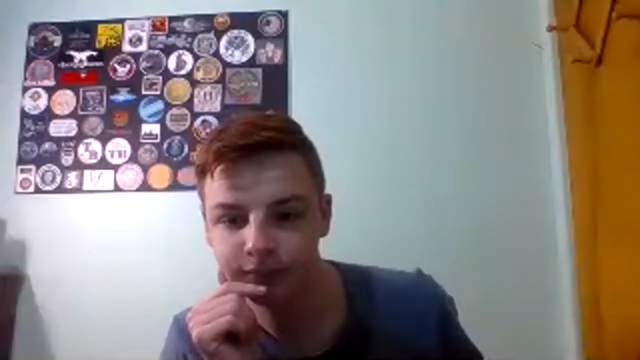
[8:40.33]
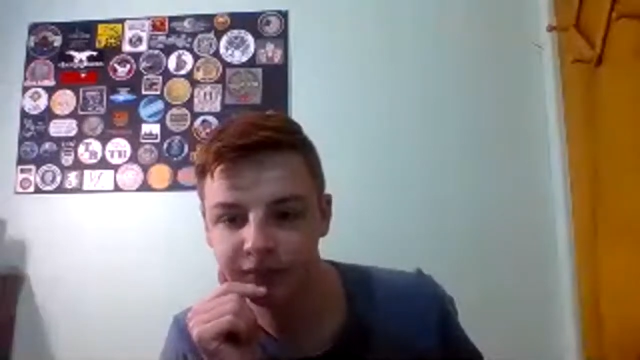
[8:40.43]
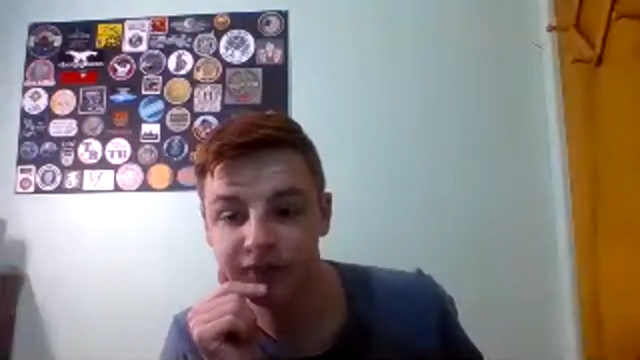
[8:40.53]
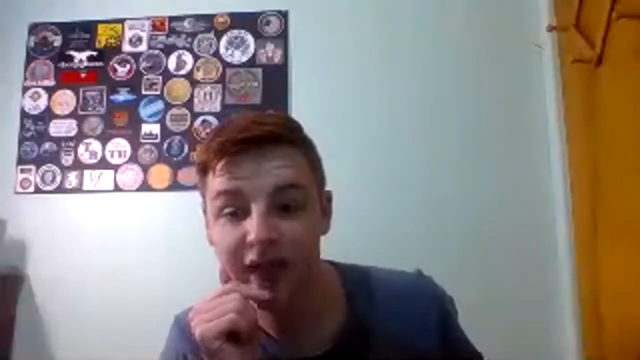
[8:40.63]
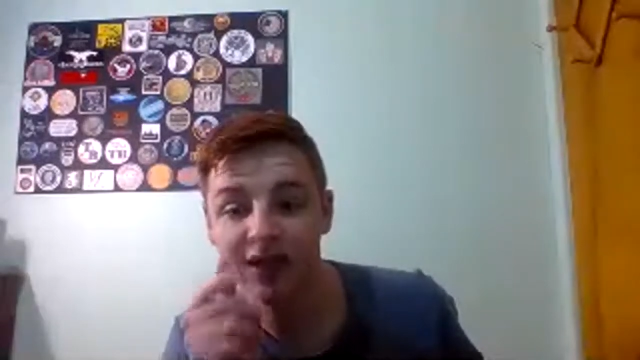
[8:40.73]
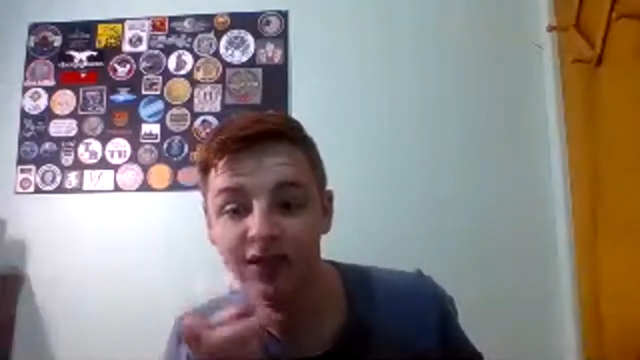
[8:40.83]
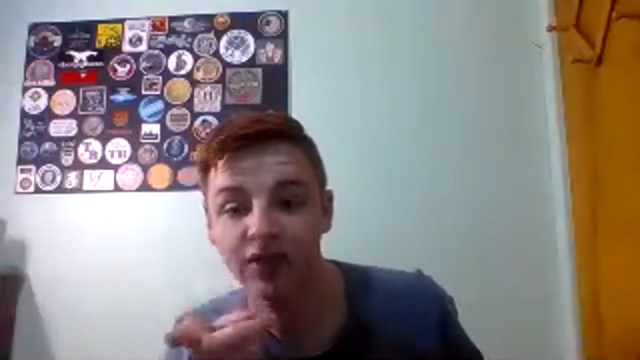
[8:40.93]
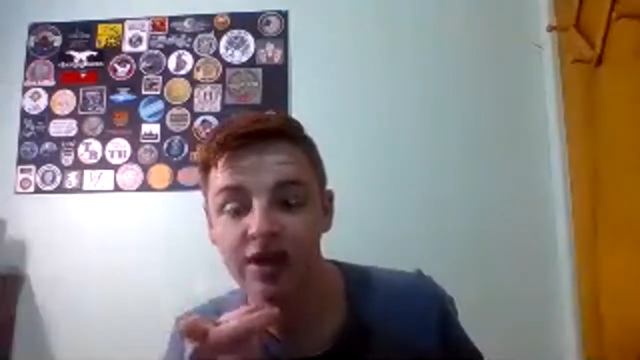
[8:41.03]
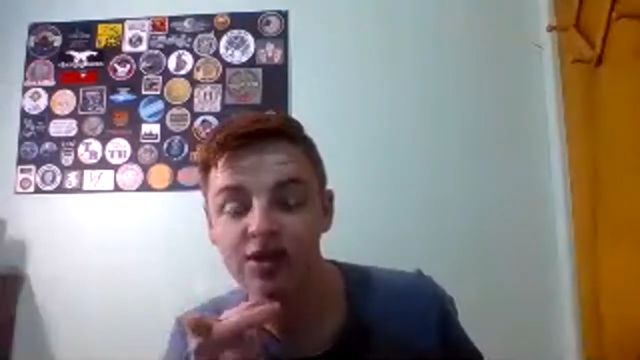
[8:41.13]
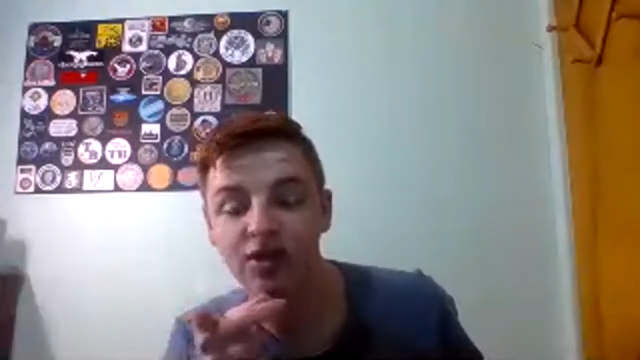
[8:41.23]
Flatline
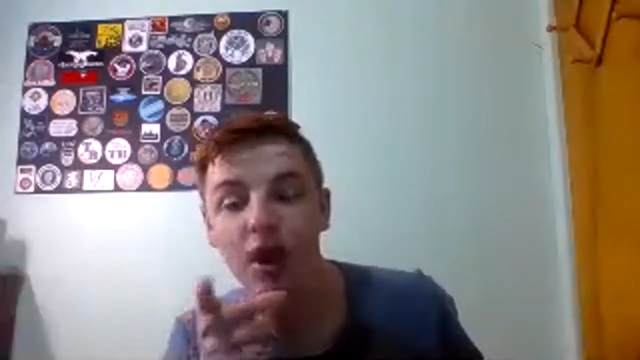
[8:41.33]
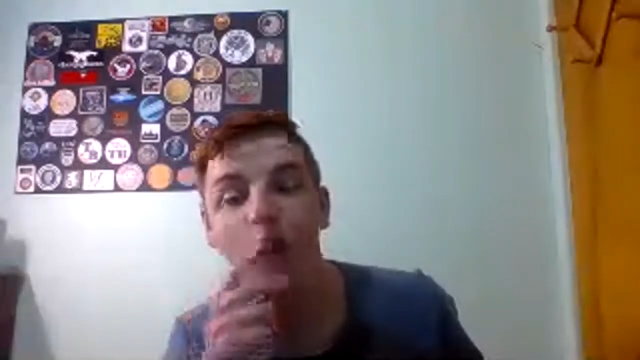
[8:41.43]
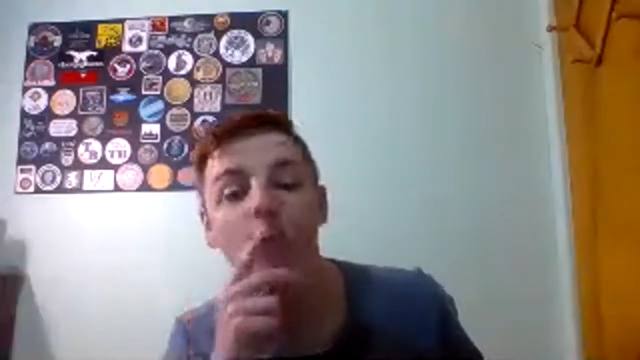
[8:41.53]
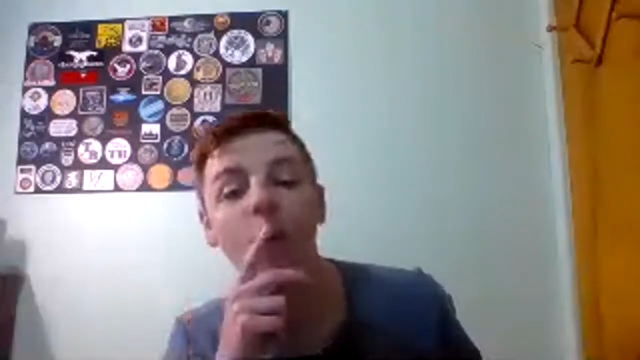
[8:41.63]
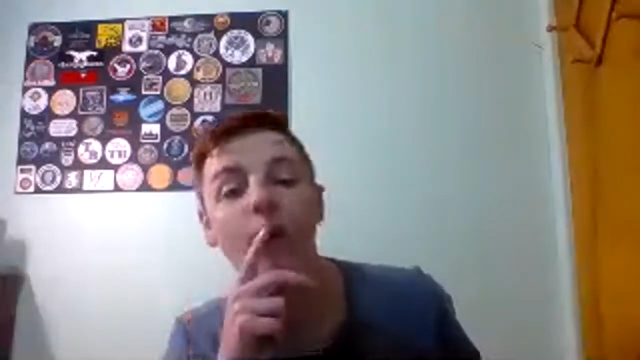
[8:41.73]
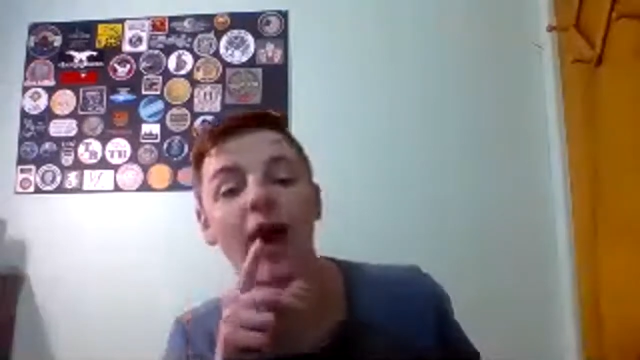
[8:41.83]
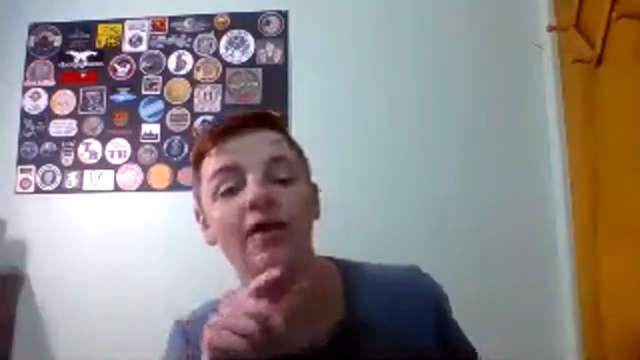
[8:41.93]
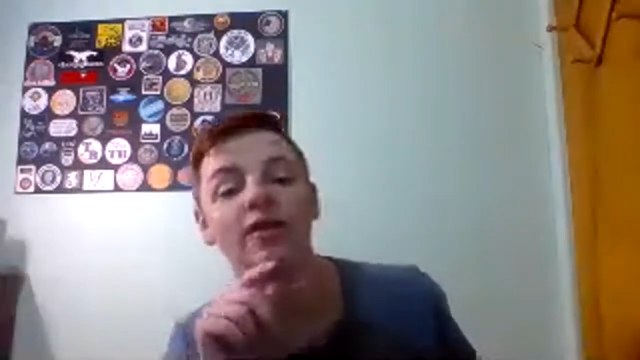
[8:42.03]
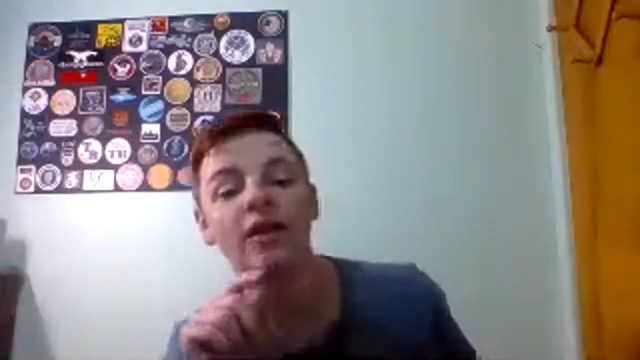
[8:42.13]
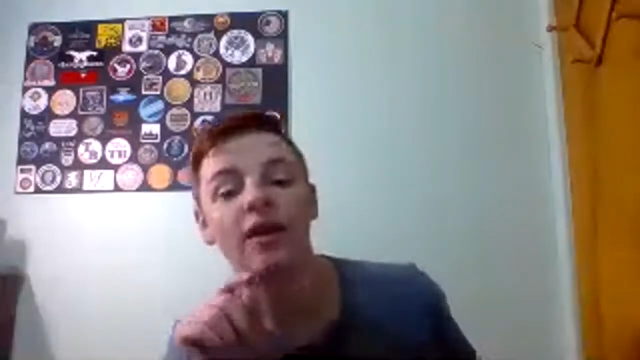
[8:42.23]
Racer. Oh, I
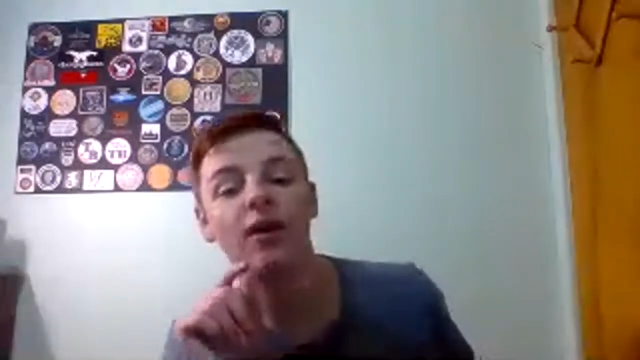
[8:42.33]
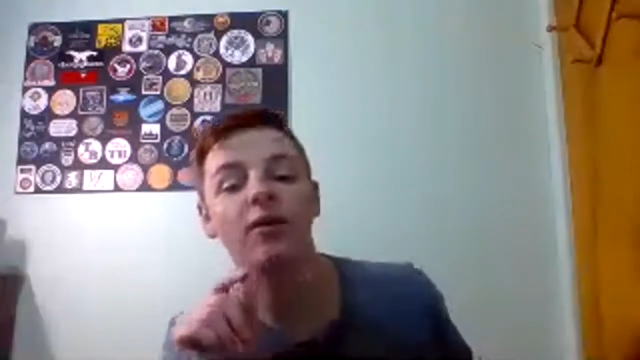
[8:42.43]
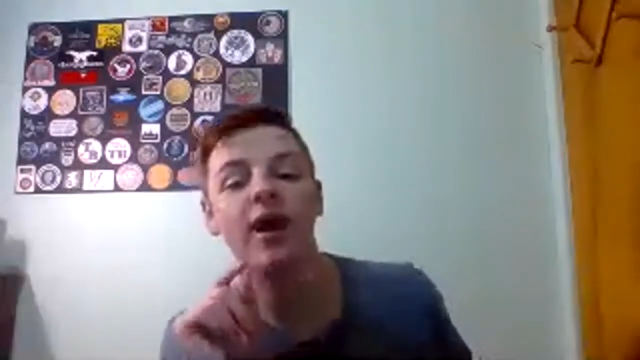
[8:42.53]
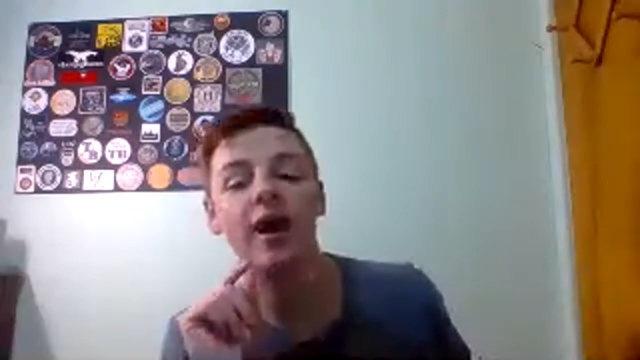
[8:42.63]
think, okay.